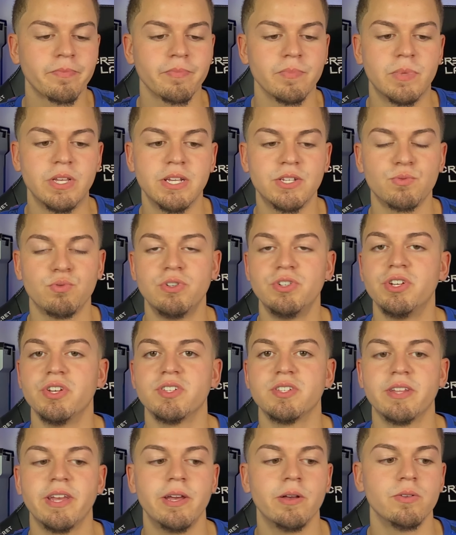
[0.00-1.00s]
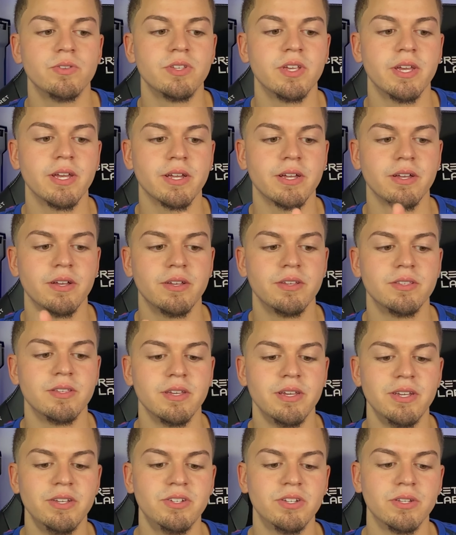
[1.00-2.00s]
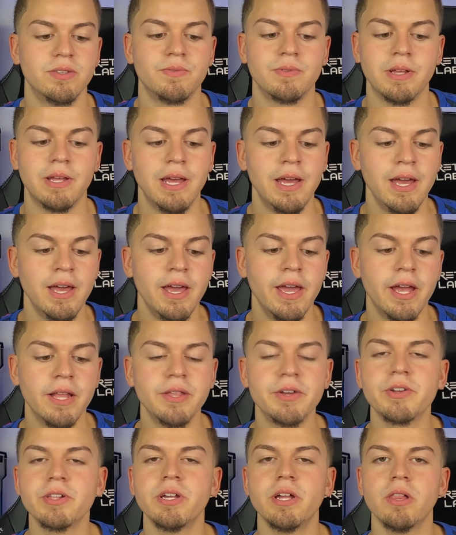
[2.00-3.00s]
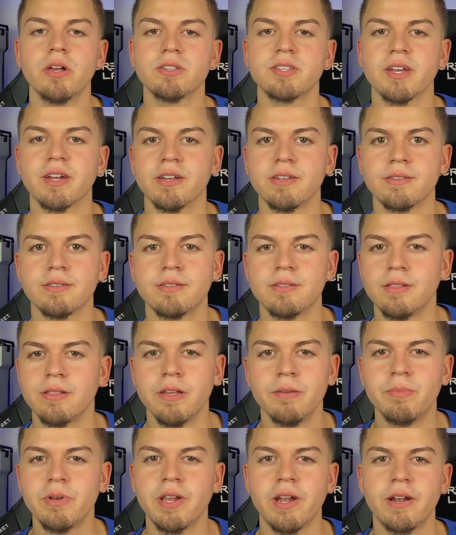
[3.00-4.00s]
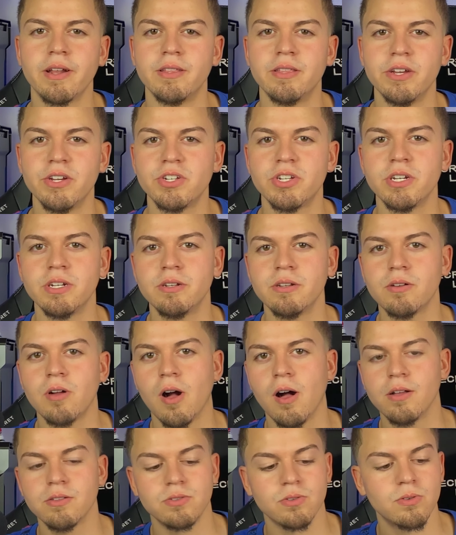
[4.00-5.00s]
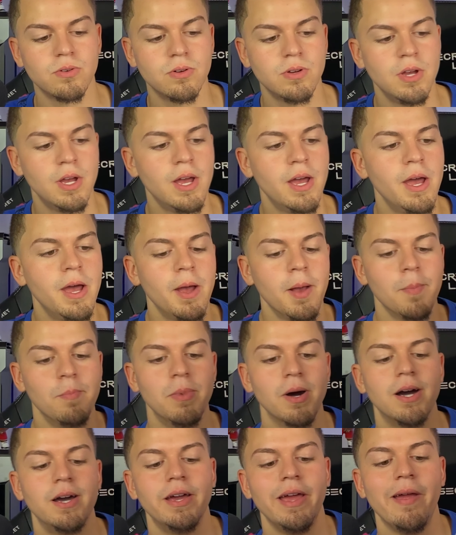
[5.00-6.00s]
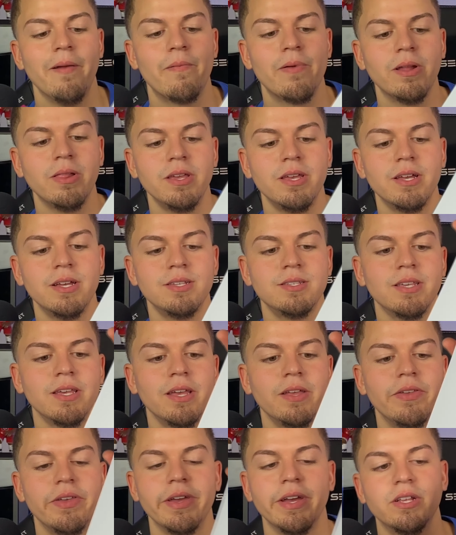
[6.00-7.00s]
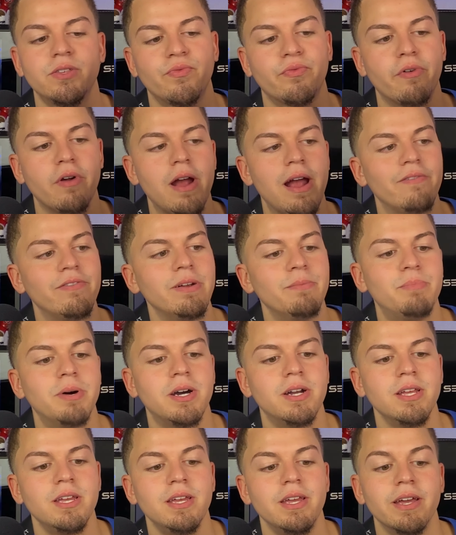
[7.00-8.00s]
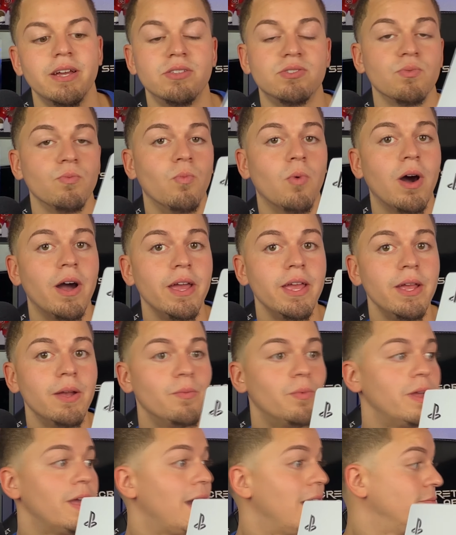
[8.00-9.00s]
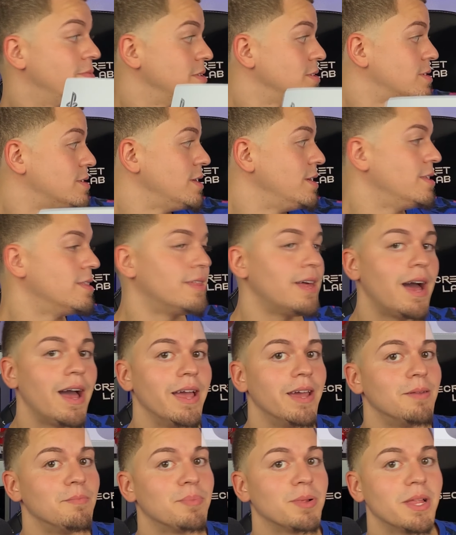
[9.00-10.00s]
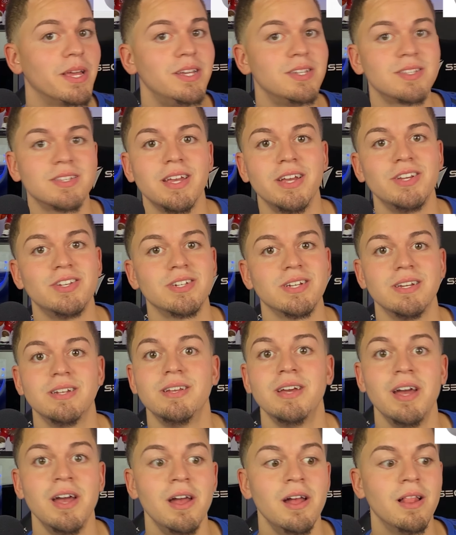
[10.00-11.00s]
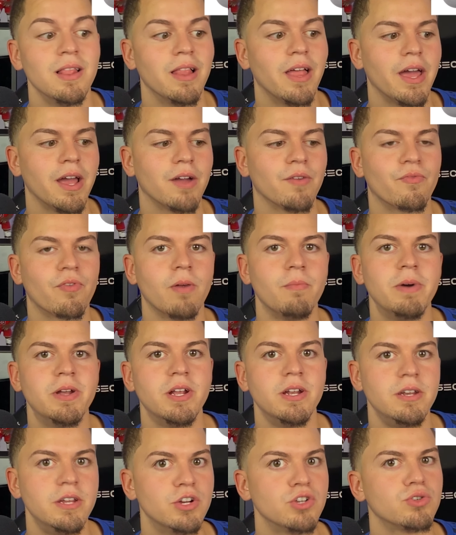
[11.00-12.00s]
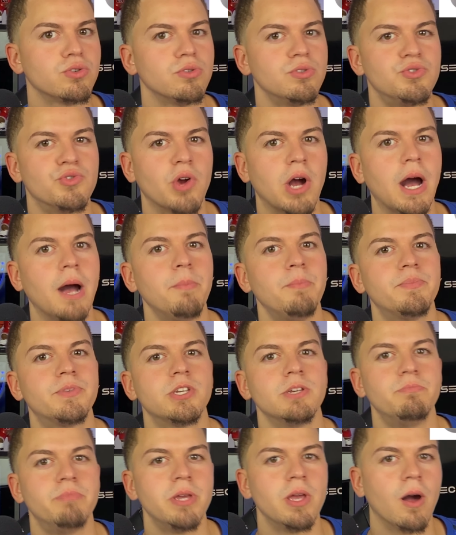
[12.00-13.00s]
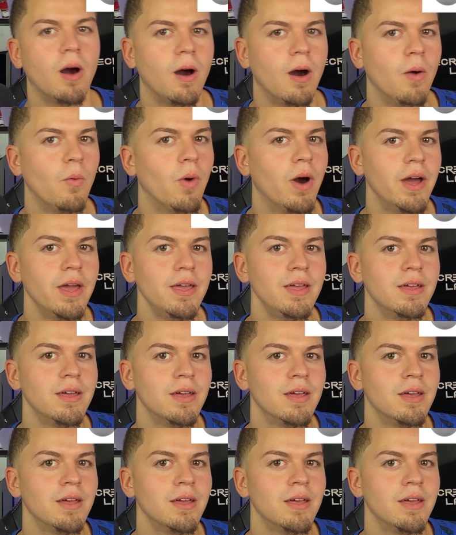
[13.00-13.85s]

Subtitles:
this one just nails it, because it literally looks like a limited edition console, but it really isn't. It's for everybody. It's white. We haven't seen that in PlayStation, like from an initial drop to be all white.